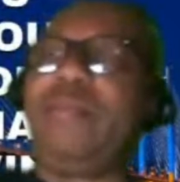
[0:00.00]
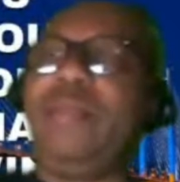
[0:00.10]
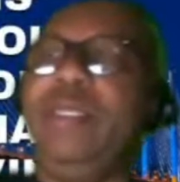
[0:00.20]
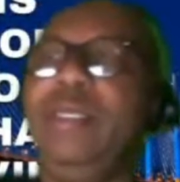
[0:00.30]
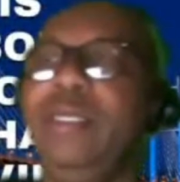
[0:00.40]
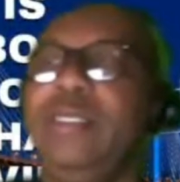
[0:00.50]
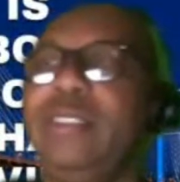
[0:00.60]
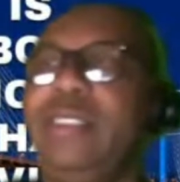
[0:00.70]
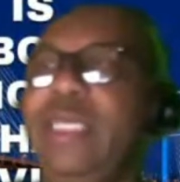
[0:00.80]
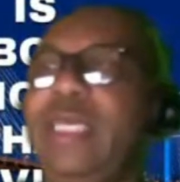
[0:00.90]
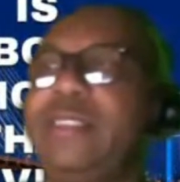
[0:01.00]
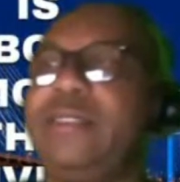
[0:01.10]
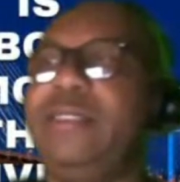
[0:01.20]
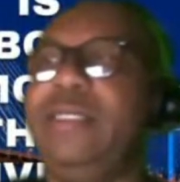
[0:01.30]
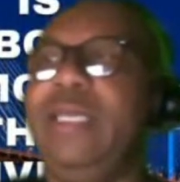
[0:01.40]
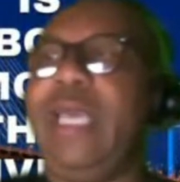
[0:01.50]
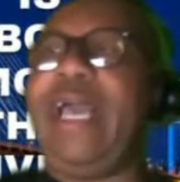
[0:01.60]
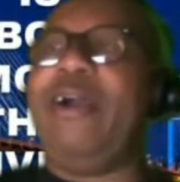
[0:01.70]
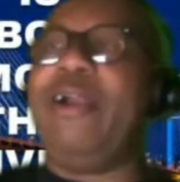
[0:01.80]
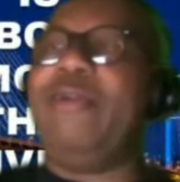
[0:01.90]
So yes,
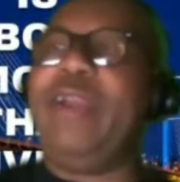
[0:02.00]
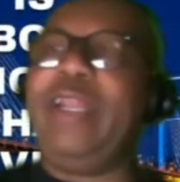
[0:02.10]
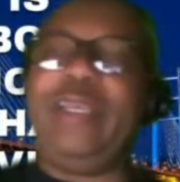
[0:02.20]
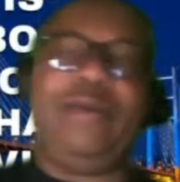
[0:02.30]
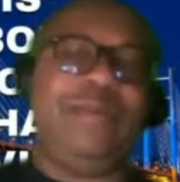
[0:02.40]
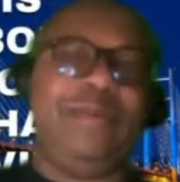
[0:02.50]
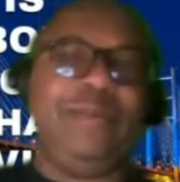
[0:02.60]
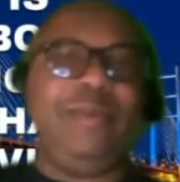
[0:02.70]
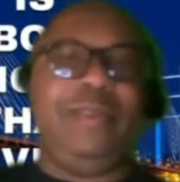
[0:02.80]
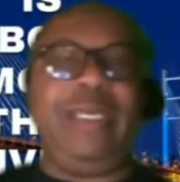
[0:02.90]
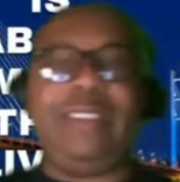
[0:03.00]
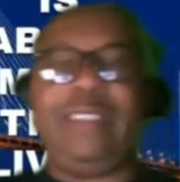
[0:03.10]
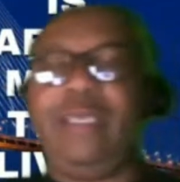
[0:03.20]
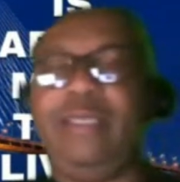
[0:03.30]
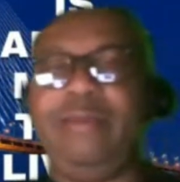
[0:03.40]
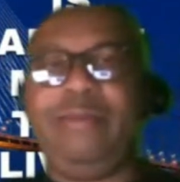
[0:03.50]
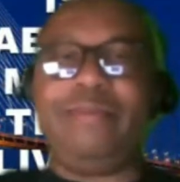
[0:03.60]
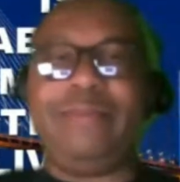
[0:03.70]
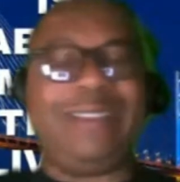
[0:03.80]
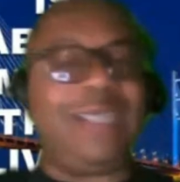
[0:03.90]
iHeartRadio. Like I said, the
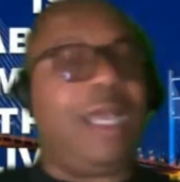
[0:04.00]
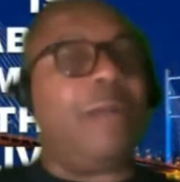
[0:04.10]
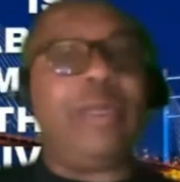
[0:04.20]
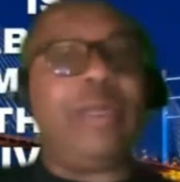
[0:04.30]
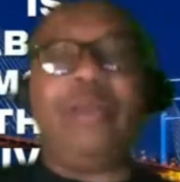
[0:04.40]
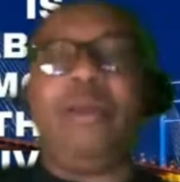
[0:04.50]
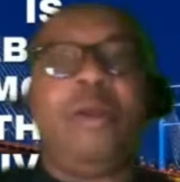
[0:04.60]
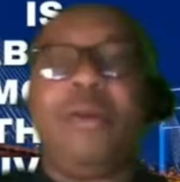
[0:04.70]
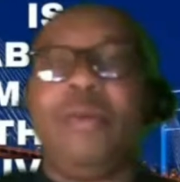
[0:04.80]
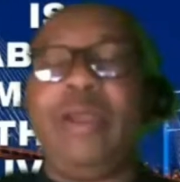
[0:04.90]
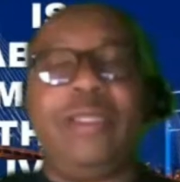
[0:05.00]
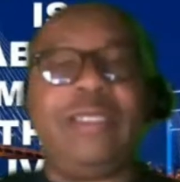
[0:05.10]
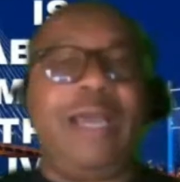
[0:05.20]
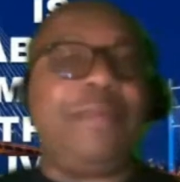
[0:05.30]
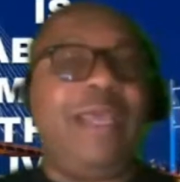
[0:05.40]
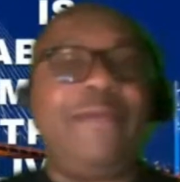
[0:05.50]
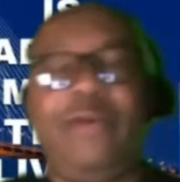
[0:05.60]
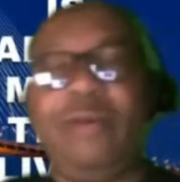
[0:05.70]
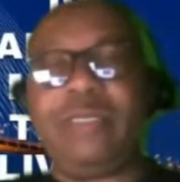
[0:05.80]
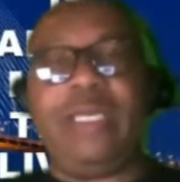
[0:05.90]
top, top.
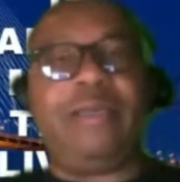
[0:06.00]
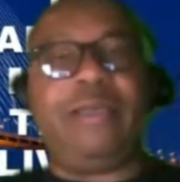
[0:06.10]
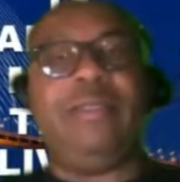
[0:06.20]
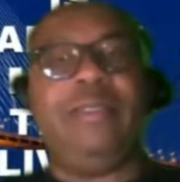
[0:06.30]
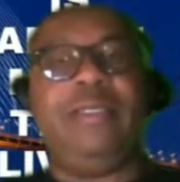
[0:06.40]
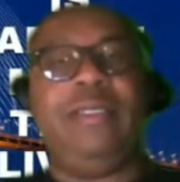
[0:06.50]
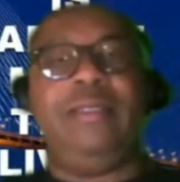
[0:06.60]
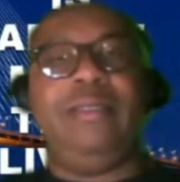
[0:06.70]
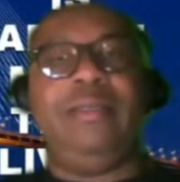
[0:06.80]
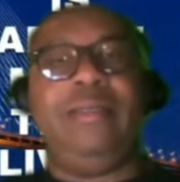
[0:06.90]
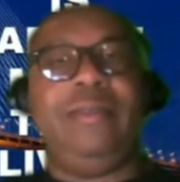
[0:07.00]
We're on the top platforms now.